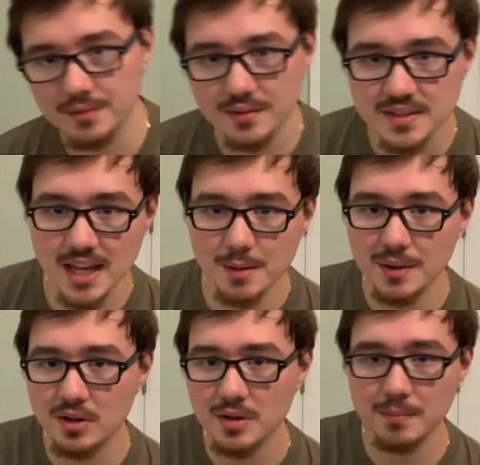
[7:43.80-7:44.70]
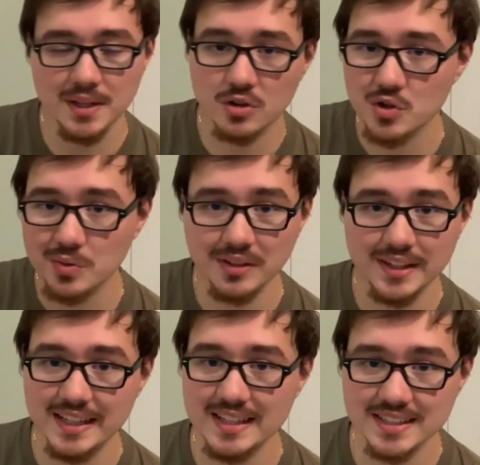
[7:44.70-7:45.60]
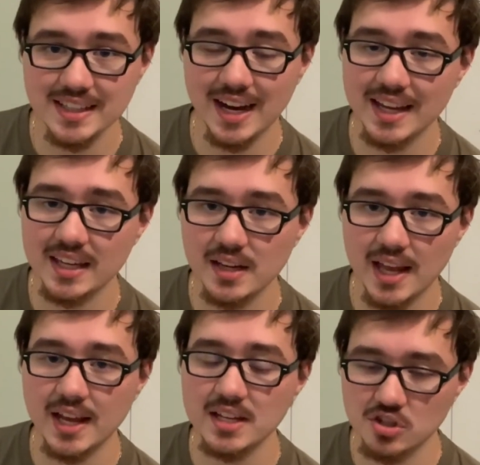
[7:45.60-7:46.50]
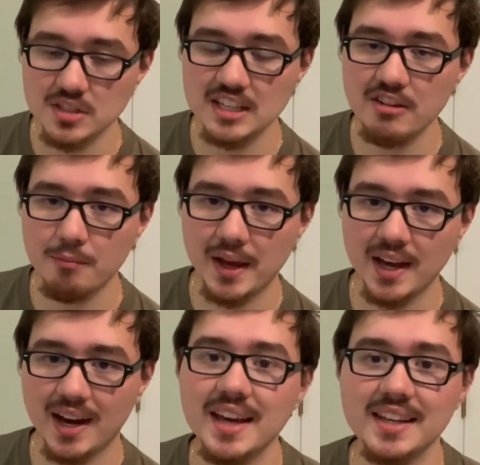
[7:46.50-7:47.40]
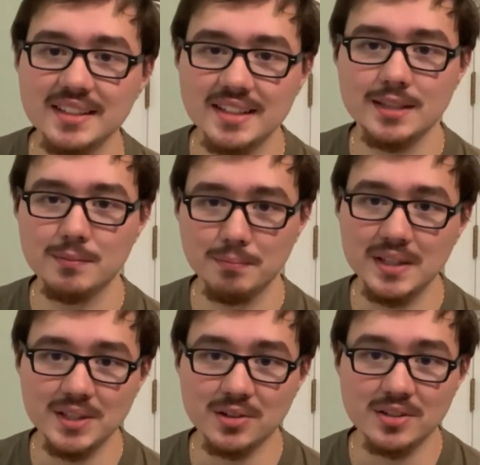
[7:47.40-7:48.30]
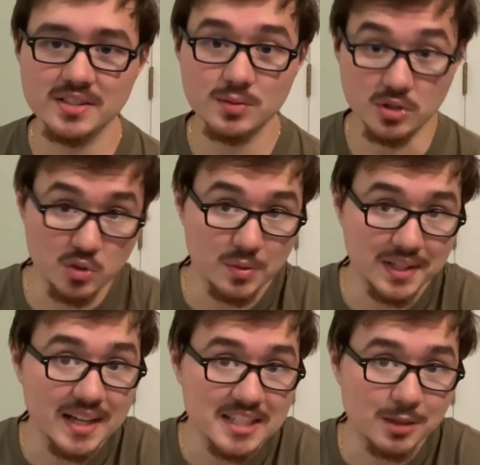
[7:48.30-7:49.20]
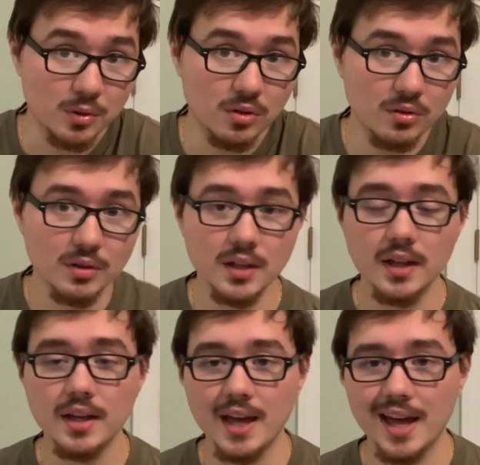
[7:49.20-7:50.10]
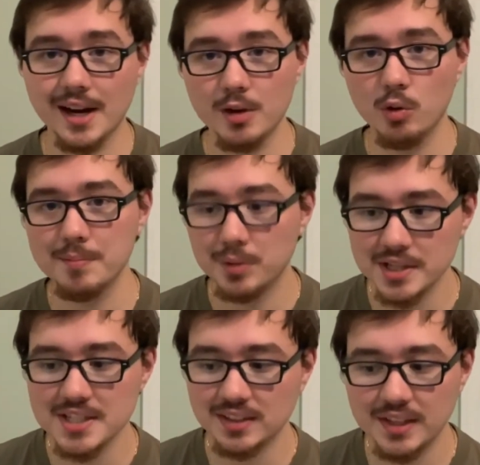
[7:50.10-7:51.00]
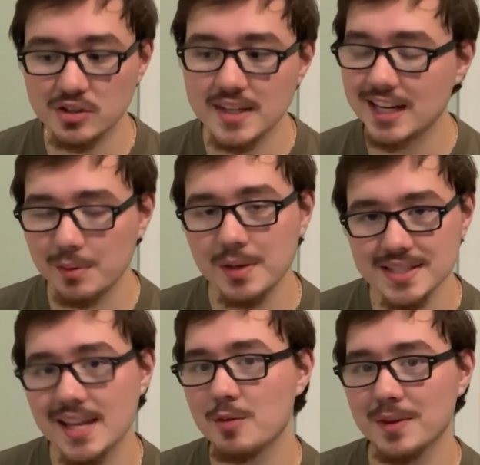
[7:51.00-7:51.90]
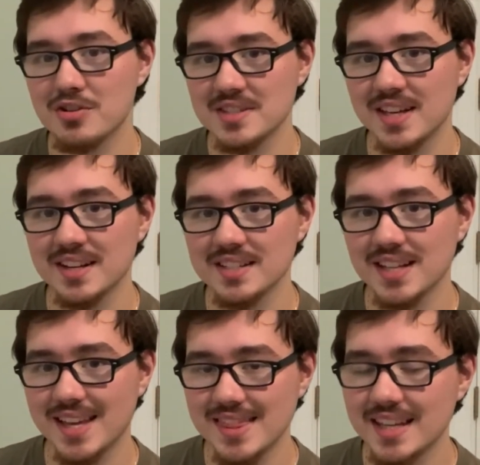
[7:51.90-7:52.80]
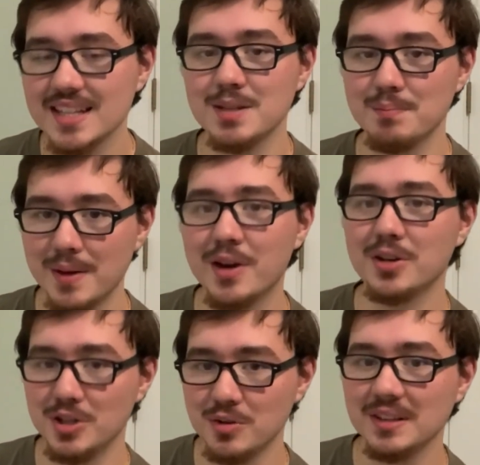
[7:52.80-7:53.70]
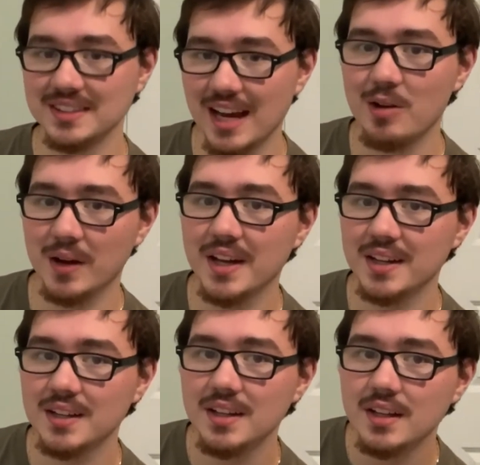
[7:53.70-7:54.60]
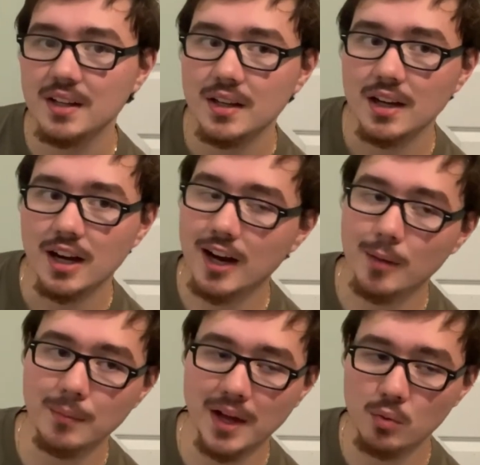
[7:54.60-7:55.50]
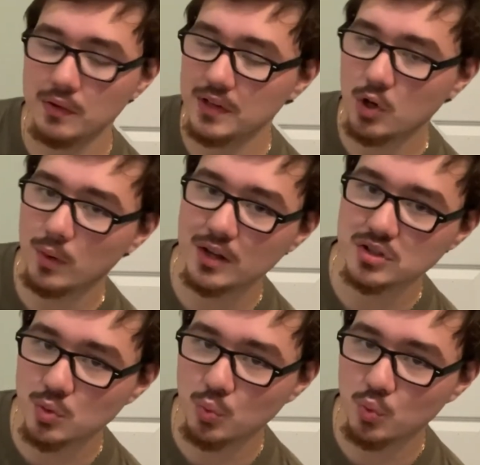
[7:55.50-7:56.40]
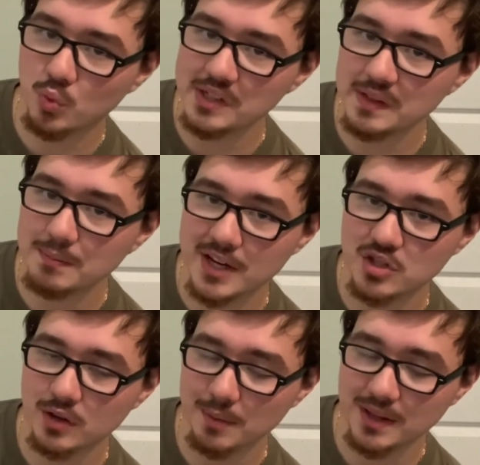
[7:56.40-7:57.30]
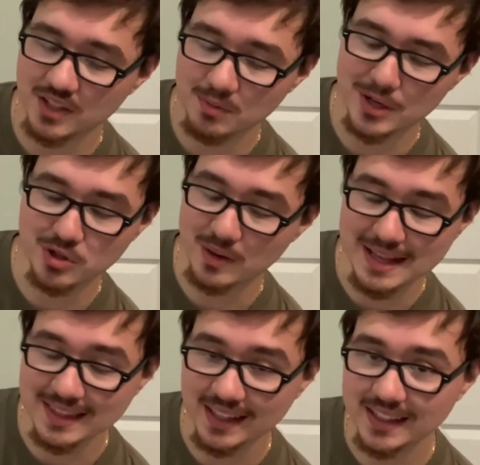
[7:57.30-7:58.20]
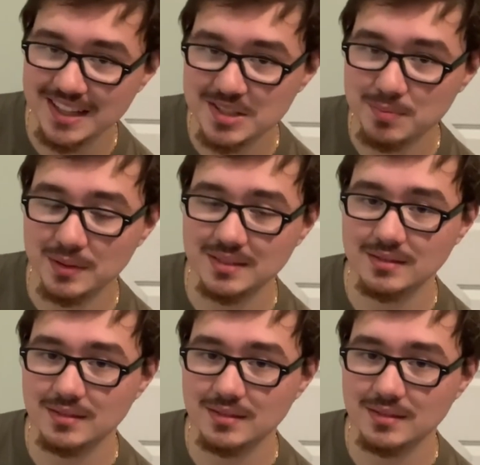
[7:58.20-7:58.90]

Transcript: centimeter to meter is really easy, and I can just give my height in meters just with a decimal, and I will implicitly understand how many centimeters that is. I think it's a better unit that way. I don't really know what else you're really measuring. I mean, you can measure anything, I guess, but